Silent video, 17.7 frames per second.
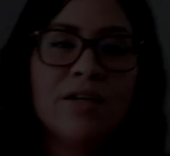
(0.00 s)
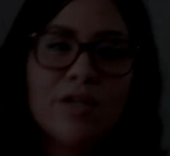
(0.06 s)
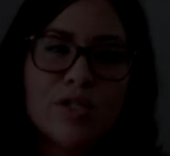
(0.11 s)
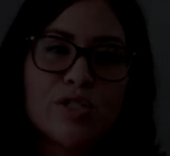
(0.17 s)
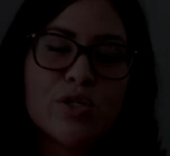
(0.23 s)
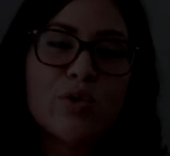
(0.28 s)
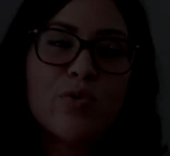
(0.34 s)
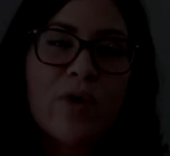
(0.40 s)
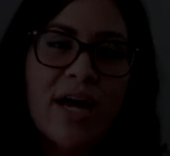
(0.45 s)

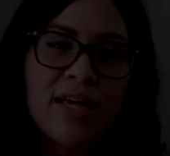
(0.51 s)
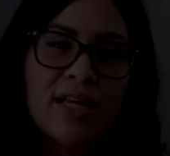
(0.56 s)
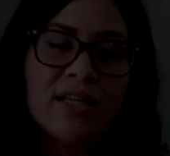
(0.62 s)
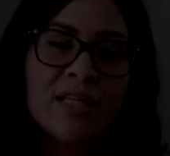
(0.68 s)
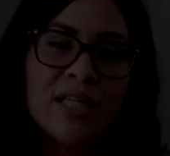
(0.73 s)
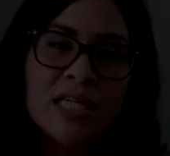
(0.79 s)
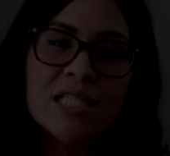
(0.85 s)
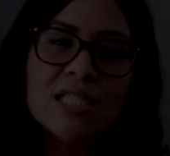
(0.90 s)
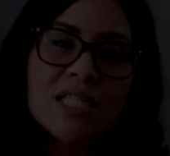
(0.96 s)
So while
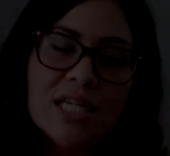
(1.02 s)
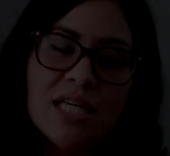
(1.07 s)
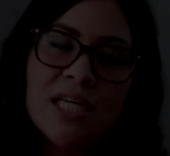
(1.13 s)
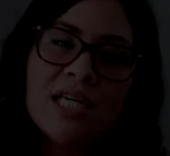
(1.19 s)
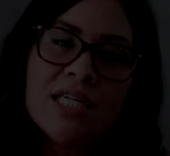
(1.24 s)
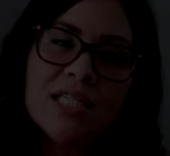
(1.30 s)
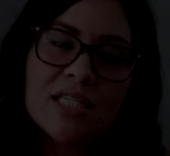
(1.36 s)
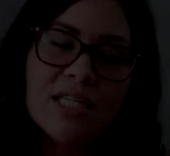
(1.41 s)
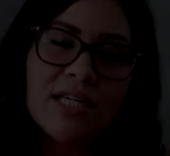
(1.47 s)
this
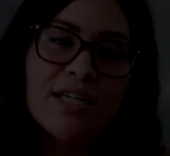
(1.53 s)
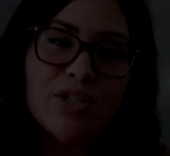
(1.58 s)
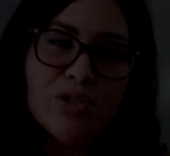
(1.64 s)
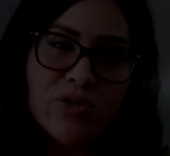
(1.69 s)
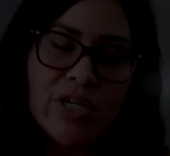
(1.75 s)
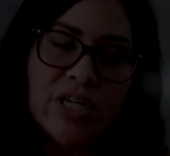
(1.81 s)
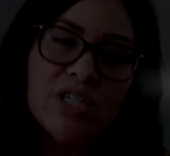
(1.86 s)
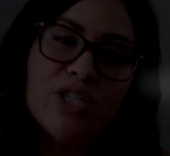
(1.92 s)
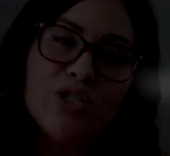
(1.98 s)
is the
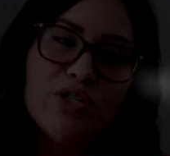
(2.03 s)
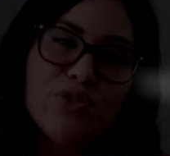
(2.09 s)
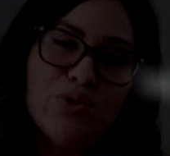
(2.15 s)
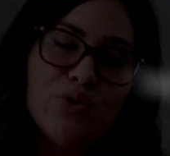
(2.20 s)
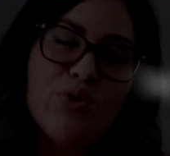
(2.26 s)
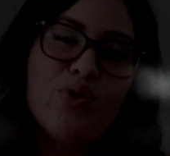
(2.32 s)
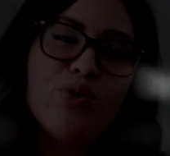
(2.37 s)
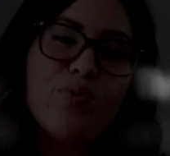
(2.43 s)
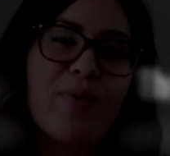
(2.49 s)
introduction
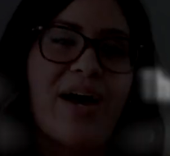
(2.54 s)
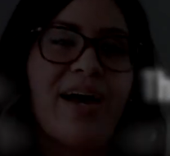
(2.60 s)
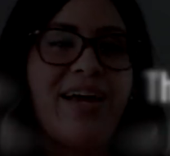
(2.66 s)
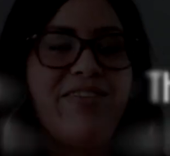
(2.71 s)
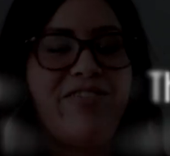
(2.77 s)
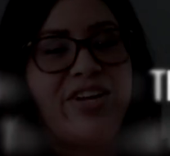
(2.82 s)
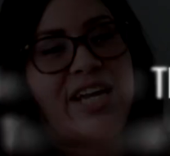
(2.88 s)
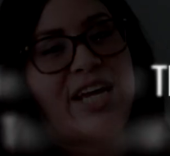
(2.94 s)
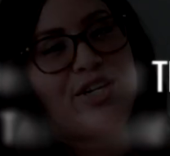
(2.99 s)
to
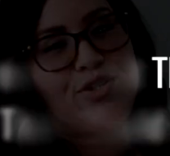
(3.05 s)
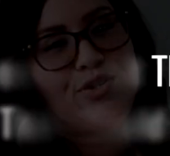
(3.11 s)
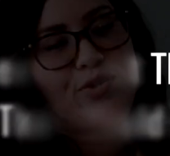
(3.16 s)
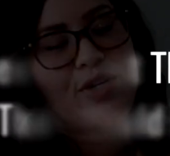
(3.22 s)
my Financial